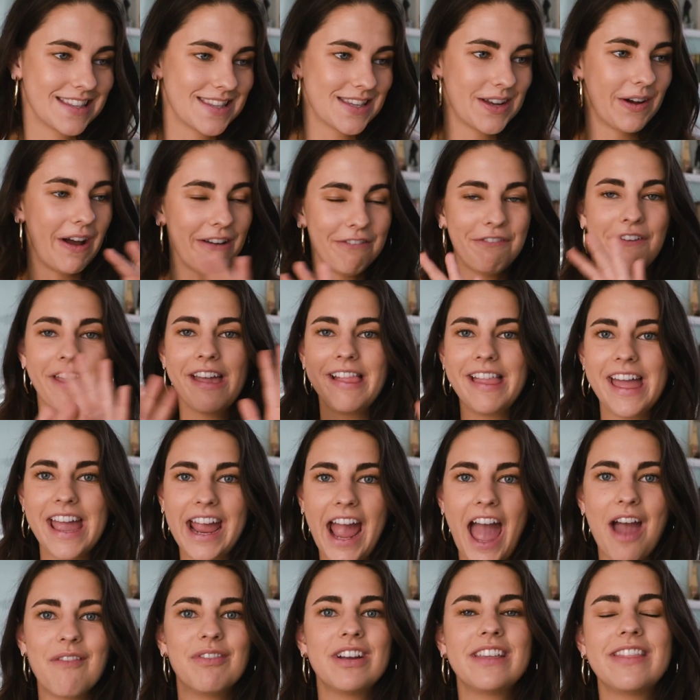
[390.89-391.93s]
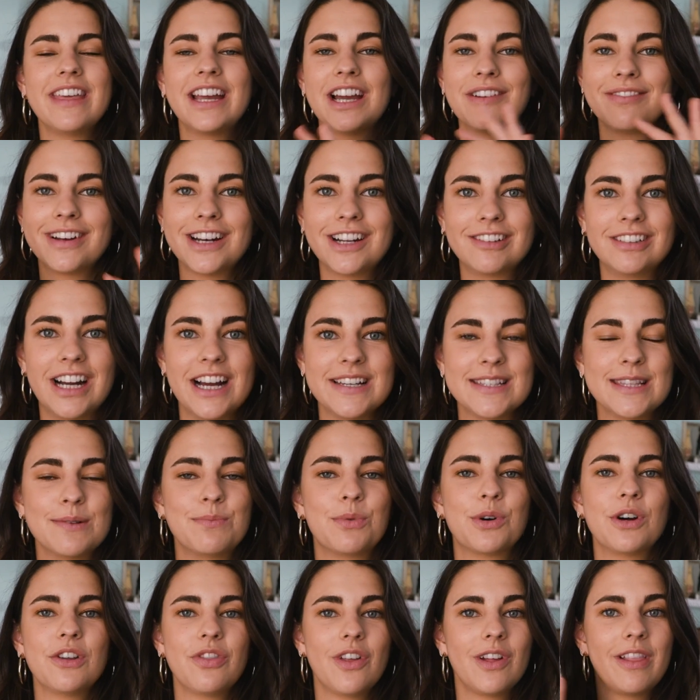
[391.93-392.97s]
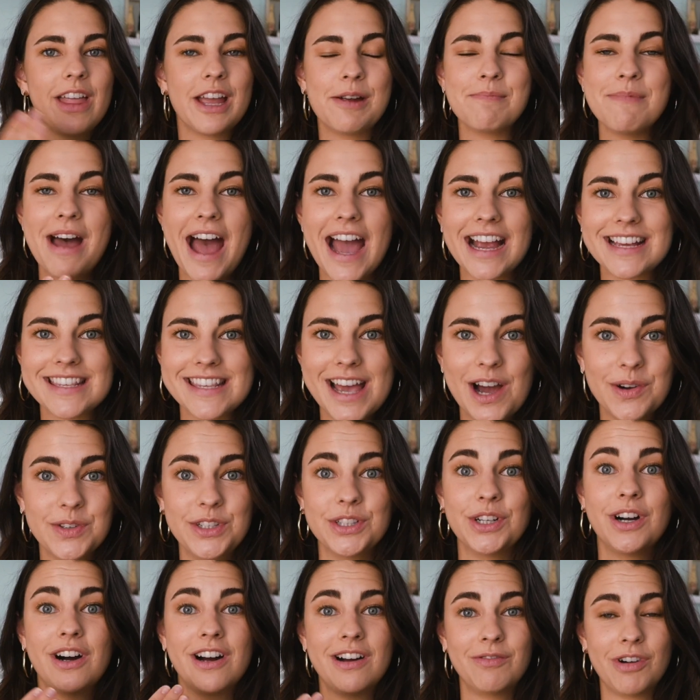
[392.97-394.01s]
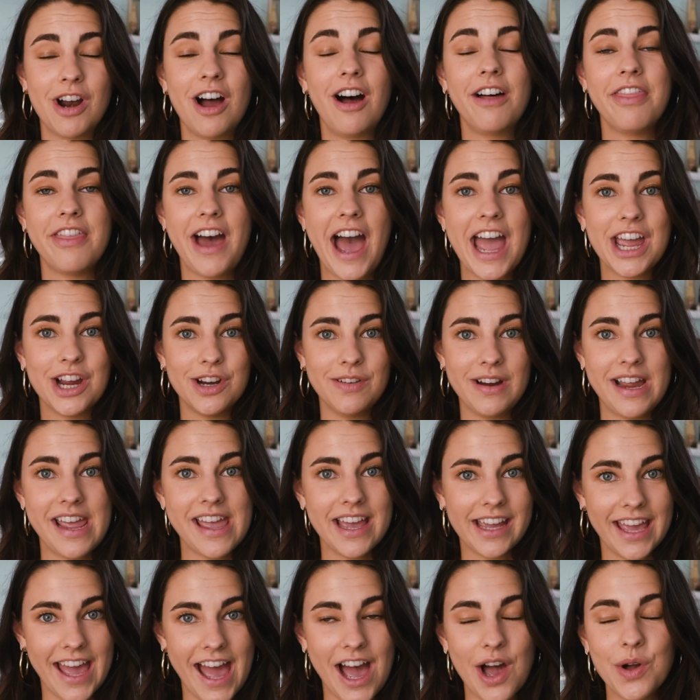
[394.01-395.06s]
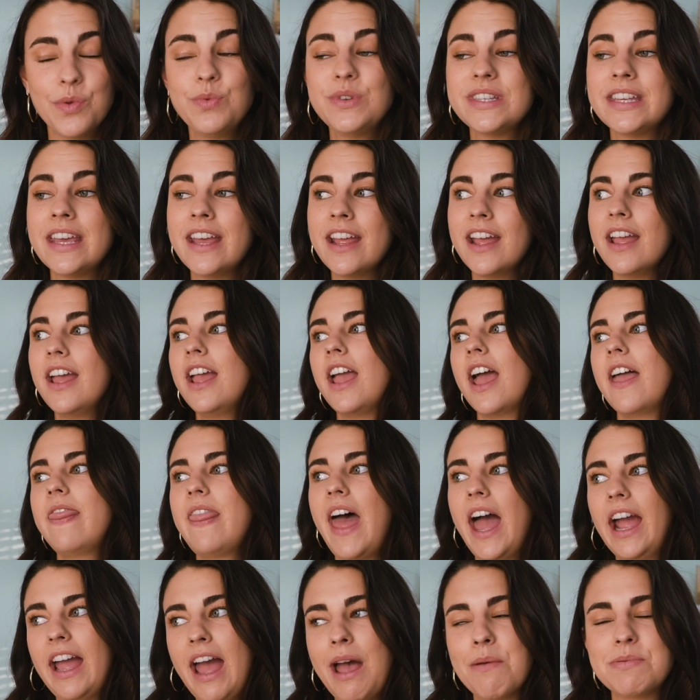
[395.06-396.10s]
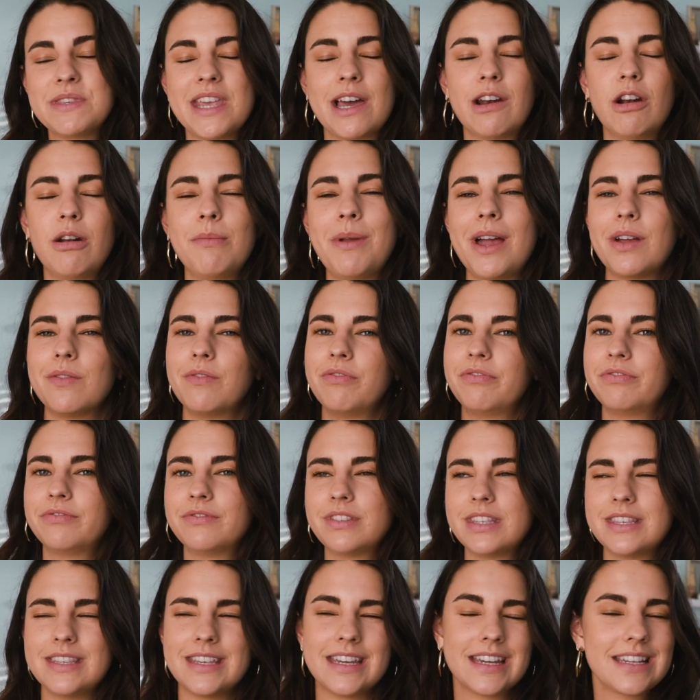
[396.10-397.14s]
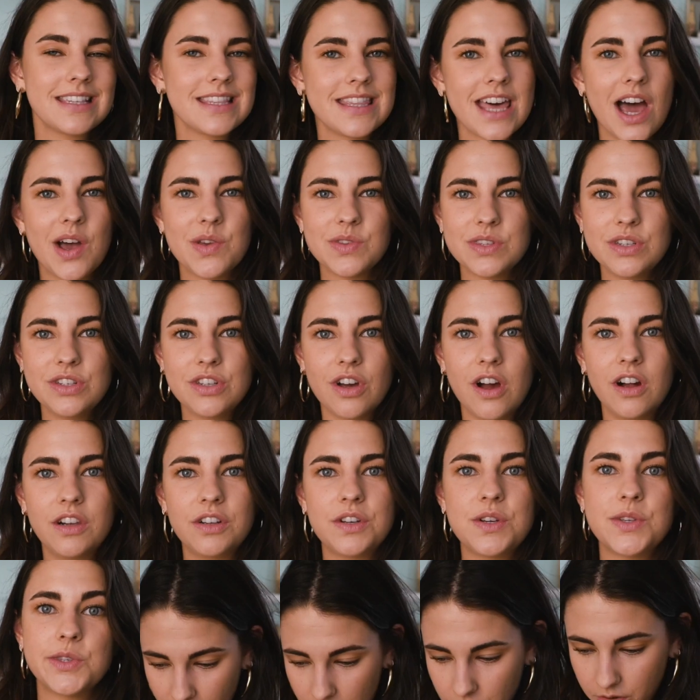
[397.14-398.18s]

So I feel like everything I've read across the board, they're like max out your Roth IRA account and that caps out at about $6,000.